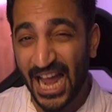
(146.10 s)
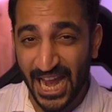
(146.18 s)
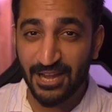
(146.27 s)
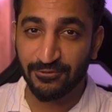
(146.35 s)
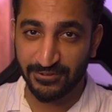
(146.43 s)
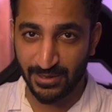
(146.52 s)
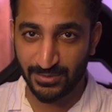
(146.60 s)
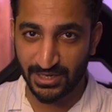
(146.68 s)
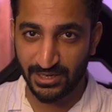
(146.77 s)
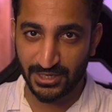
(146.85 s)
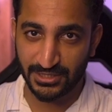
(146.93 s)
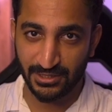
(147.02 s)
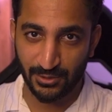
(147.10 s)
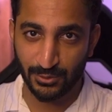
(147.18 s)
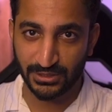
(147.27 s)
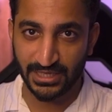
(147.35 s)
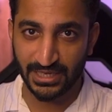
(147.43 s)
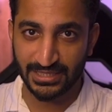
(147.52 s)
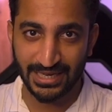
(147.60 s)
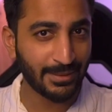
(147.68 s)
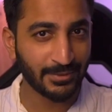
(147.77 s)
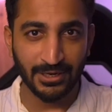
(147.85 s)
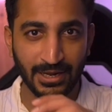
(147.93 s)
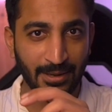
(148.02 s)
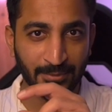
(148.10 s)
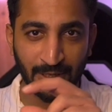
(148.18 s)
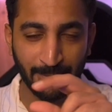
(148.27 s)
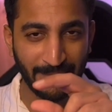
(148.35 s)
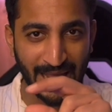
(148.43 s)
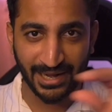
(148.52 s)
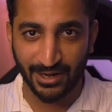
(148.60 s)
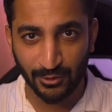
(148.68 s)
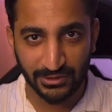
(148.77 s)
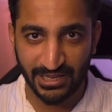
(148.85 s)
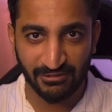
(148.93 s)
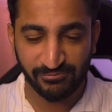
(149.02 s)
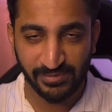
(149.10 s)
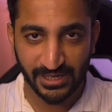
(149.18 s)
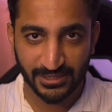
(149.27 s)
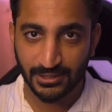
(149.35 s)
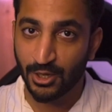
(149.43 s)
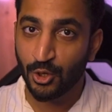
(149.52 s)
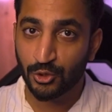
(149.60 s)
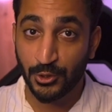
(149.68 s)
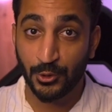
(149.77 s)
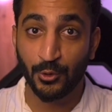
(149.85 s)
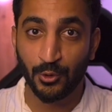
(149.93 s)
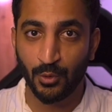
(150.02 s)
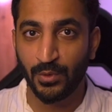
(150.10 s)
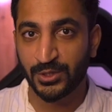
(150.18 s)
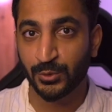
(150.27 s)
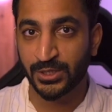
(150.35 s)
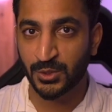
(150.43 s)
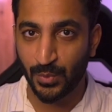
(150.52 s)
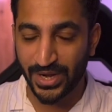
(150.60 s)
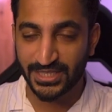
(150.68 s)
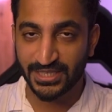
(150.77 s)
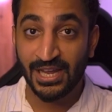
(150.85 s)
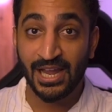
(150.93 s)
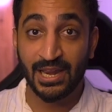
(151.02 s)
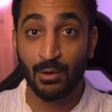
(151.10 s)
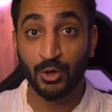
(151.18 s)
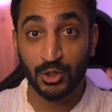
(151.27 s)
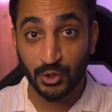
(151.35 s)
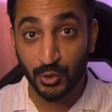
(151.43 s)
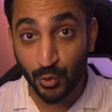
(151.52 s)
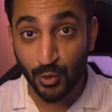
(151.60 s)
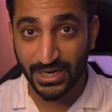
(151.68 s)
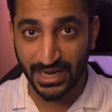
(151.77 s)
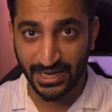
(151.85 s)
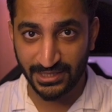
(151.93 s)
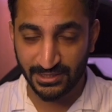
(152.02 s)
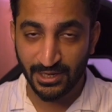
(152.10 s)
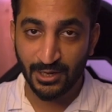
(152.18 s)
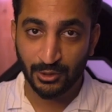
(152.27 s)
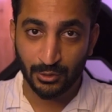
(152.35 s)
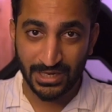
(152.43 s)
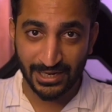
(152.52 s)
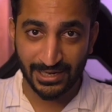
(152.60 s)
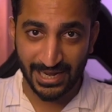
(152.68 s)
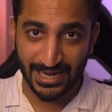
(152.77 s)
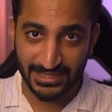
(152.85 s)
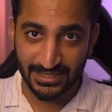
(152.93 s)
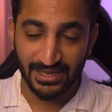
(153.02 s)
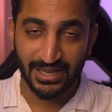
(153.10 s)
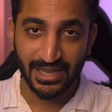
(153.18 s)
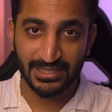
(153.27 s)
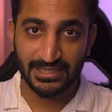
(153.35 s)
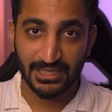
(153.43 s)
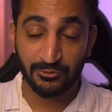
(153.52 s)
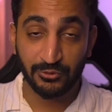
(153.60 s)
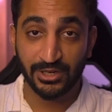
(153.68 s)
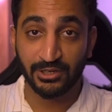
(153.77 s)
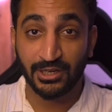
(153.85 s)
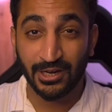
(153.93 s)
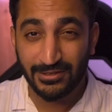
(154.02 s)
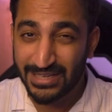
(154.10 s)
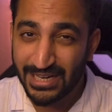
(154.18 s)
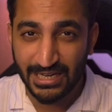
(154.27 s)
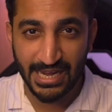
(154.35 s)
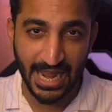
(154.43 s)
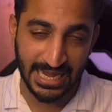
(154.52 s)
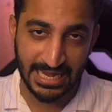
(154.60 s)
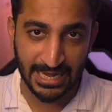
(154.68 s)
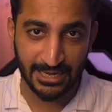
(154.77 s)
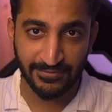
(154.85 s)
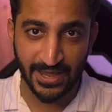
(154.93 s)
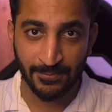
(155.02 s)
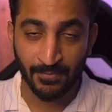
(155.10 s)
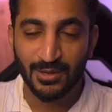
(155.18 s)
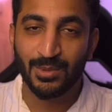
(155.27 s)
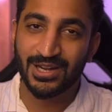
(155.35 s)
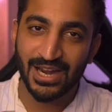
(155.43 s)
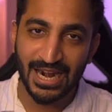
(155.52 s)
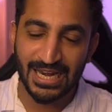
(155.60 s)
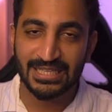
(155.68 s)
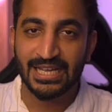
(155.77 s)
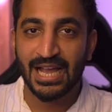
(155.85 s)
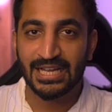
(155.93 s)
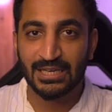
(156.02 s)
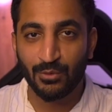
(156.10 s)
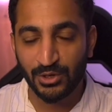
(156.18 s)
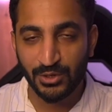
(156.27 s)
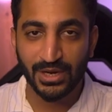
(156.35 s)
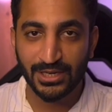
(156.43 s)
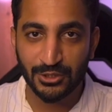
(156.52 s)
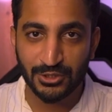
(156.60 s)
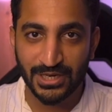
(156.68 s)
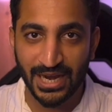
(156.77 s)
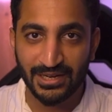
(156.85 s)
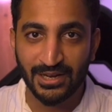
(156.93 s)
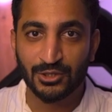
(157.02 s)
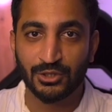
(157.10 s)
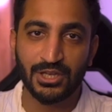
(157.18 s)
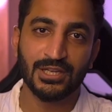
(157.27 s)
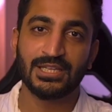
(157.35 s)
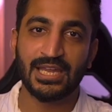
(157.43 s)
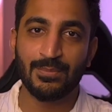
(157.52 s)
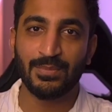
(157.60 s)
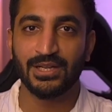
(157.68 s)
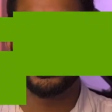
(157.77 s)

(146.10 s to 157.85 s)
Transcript: I'm gonna, I'm gonna black out the FPS so you don't know which one's which and I want you guys to take a guess and see if you can correctly identify. But regardless, I still want you guys to try it. So here's the gameplay.